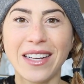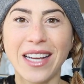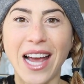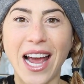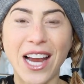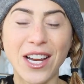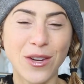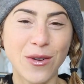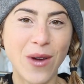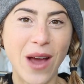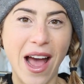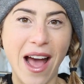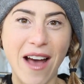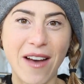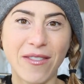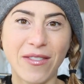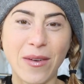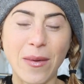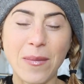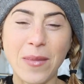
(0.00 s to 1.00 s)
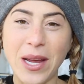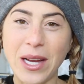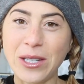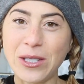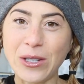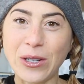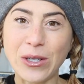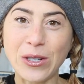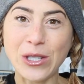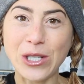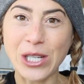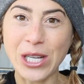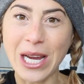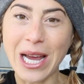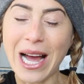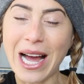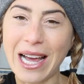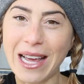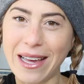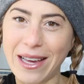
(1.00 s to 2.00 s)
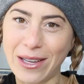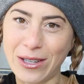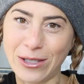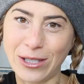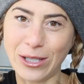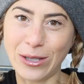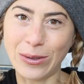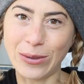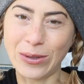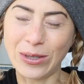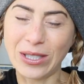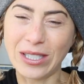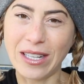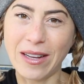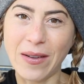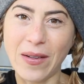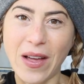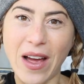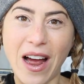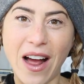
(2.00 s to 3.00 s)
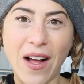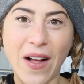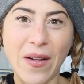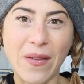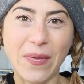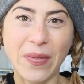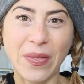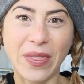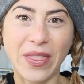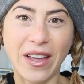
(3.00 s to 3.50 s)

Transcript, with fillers: and you have major GI issues on um,